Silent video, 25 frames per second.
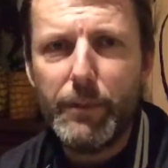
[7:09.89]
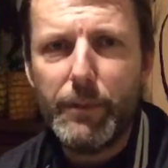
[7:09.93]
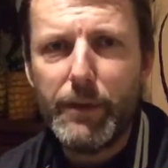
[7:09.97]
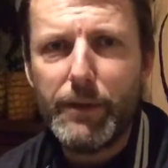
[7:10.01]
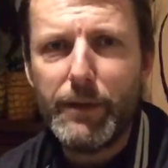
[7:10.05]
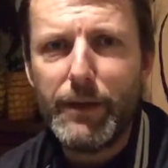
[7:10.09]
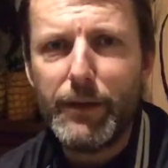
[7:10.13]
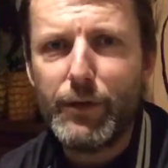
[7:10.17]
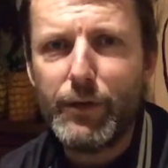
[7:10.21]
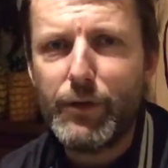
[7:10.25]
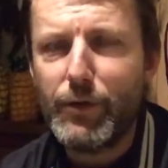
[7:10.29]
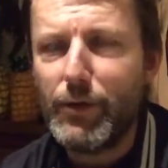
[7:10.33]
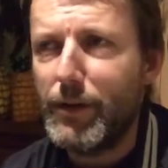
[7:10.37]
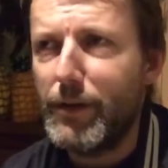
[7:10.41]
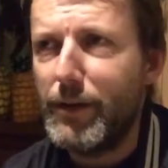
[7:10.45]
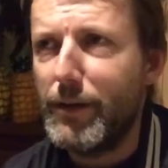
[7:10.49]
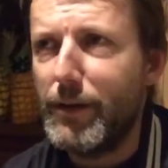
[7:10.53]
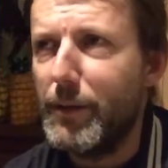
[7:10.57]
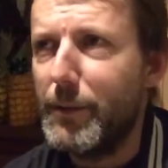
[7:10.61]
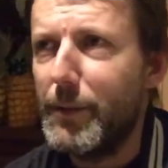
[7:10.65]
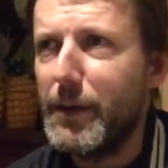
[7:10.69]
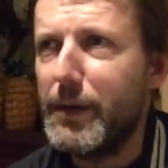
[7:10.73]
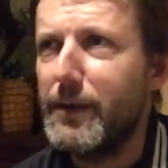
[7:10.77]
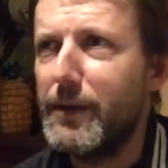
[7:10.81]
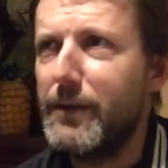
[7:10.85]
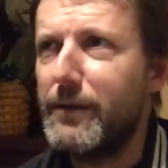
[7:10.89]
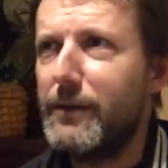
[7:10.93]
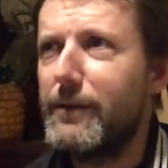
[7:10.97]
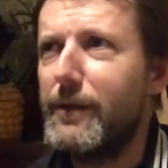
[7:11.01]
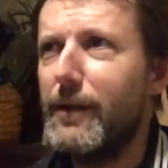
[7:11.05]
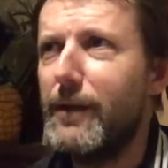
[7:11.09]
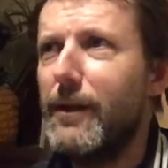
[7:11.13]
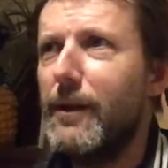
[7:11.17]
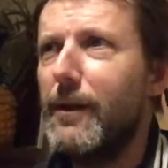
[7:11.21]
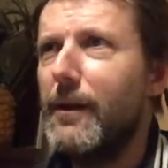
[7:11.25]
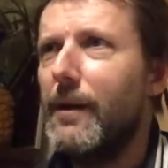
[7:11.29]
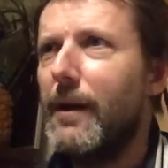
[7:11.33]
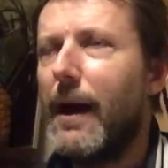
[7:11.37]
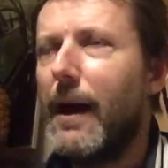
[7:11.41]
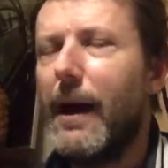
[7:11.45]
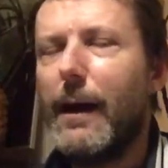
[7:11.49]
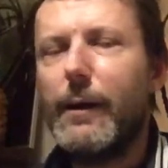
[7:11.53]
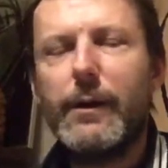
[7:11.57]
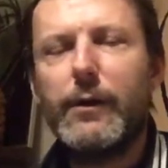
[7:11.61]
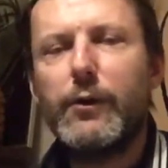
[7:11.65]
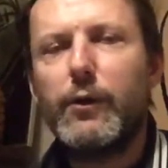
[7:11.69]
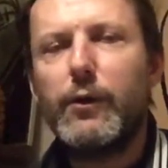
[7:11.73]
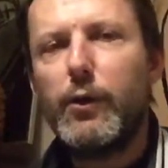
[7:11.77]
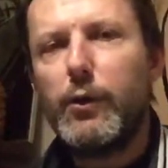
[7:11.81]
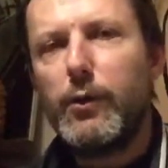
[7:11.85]
Literally, I mean, how
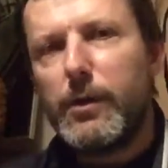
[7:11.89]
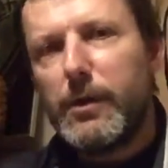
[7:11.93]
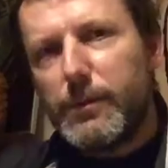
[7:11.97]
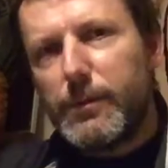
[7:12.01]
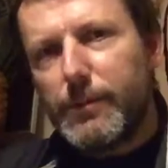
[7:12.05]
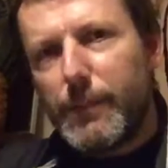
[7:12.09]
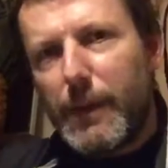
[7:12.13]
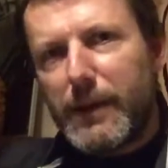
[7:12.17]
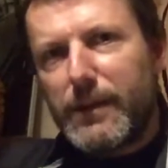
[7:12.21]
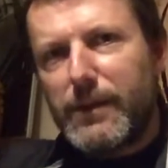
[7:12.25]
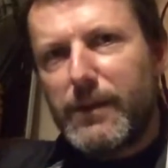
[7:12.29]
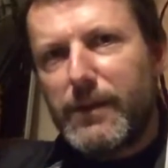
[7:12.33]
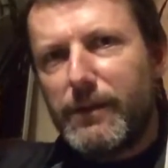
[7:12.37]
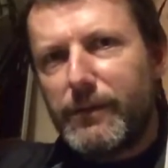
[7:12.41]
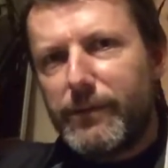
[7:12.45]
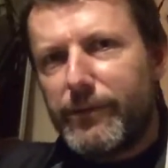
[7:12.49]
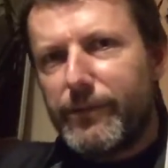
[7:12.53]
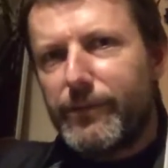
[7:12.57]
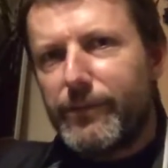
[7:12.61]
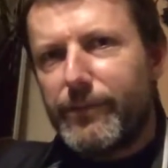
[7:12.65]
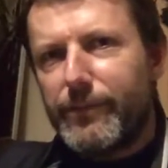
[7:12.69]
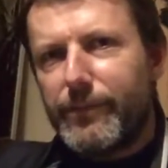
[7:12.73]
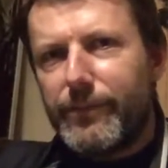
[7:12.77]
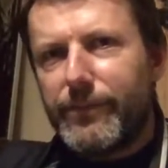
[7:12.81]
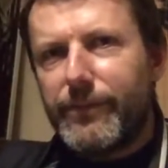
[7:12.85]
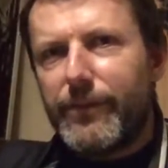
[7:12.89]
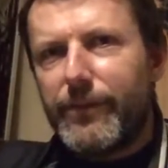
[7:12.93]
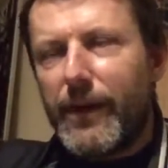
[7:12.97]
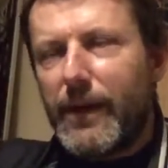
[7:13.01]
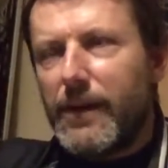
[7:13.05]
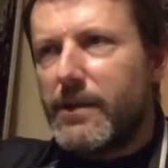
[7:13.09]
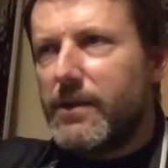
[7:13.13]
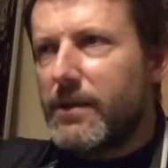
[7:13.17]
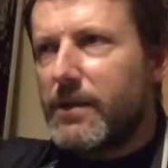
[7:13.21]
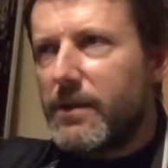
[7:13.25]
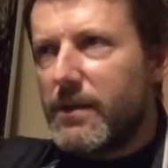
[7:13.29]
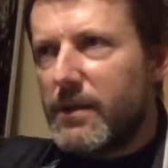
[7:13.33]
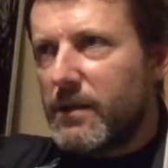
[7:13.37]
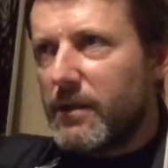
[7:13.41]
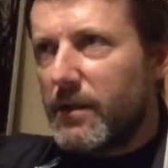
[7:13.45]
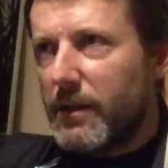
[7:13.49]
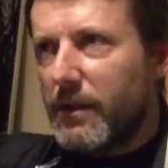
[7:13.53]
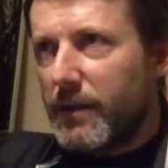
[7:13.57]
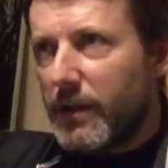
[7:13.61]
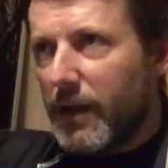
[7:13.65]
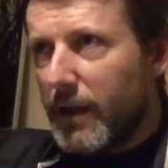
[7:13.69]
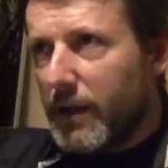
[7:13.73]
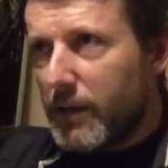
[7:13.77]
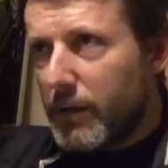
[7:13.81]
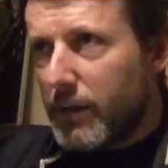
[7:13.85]
they do these massive faces,
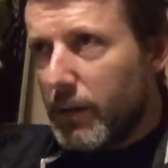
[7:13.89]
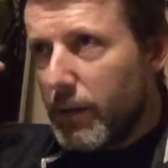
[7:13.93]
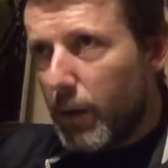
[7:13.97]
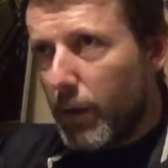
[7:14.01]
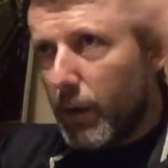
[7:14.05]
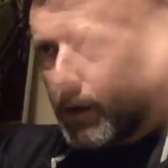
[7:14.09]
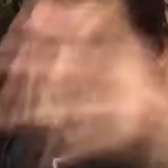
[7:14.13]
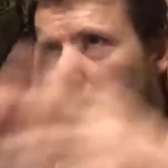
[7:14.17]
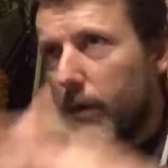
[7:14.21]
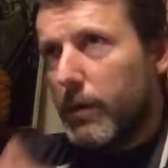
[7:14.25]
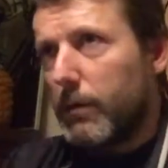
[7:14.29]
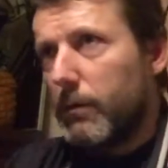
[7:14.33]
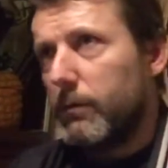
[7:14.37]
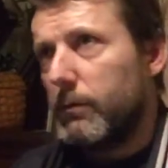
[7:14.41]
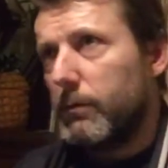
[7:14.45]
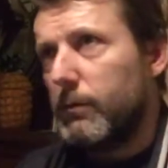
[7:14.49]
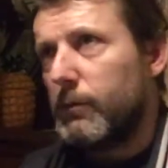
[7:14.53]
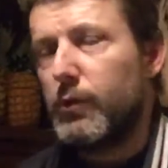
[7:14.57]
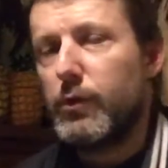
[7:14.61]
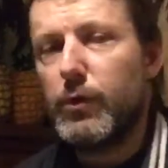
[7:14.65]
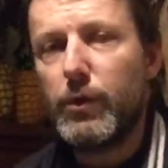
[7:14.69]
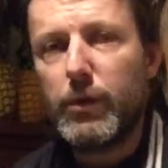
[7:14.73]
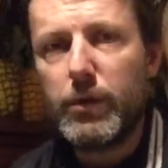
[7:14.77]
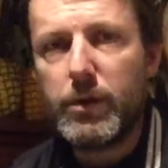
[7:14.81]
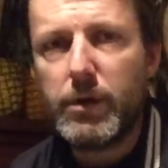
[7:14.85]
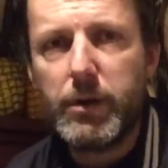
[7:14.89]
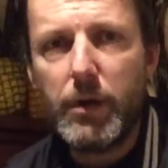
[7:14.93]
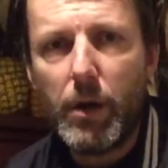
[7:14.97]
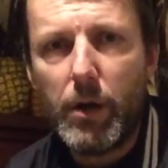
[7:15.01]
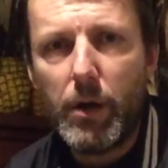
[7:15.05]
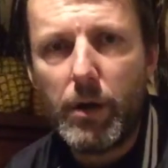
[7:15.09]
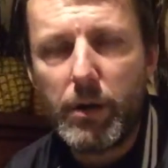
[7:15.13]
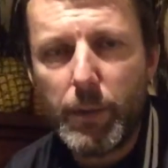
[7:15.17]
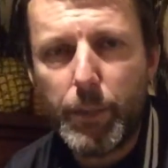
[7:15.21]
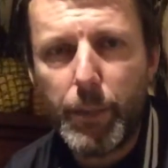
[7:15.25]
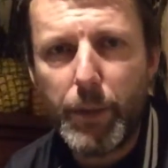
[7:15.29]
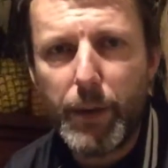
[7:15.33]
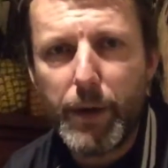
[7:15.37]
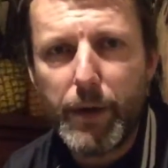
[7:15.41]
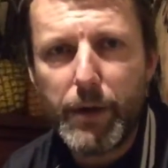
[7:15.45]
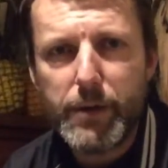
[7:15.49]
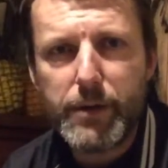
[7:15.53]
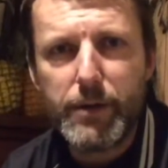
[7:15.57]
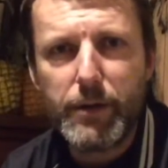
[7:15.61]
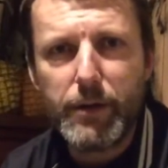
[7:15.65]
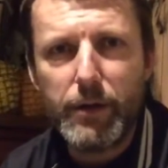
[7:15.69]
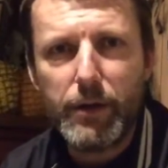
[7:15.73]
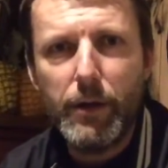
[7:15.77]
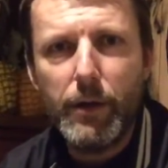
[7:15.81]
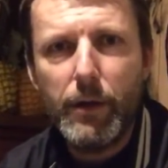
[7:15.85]
then they look just like the
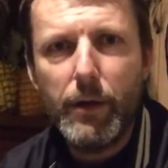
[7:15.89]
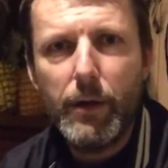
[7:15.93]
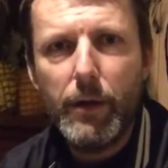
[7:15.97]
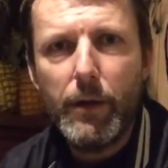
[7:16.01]
person.